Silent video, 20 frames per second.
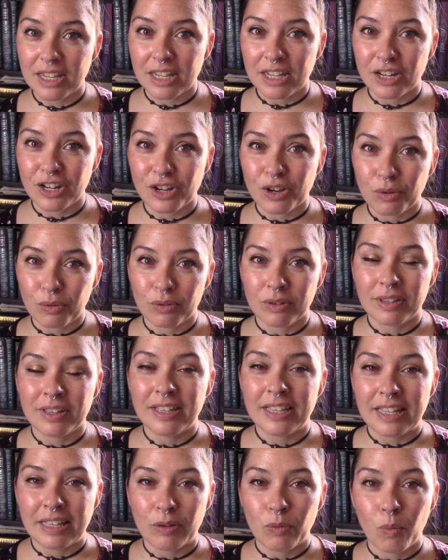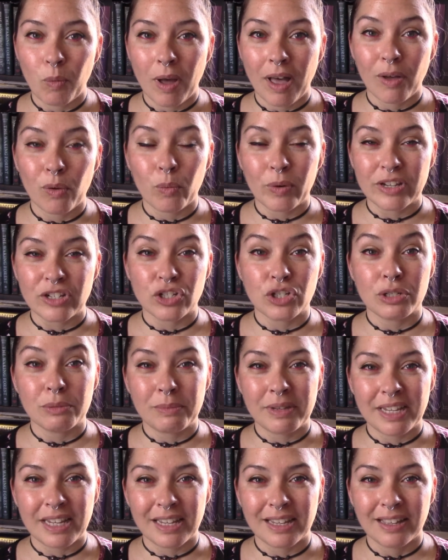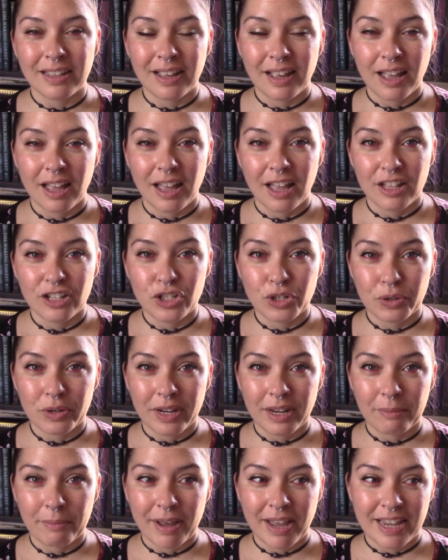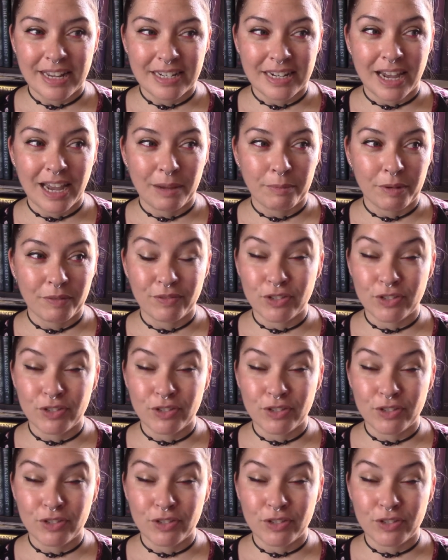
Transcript: you know, well wished me during my time